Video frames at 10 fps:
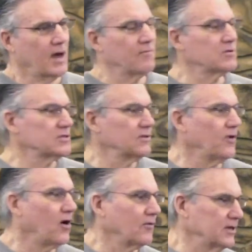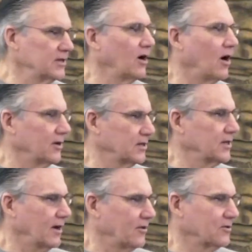have us involved in God
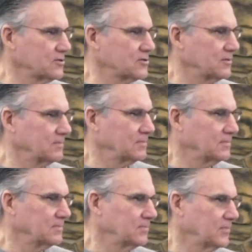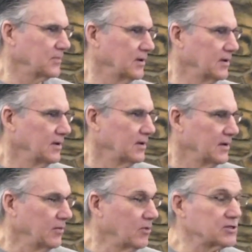encounters.
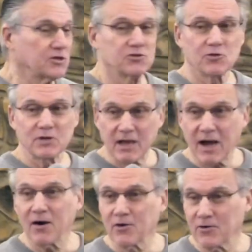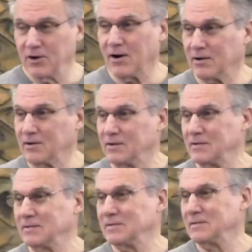He wants us to encounter God.
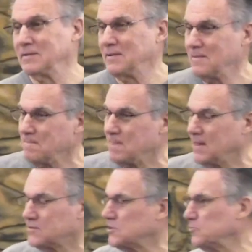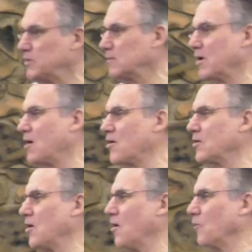It's just been in my
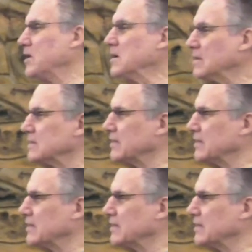heart all week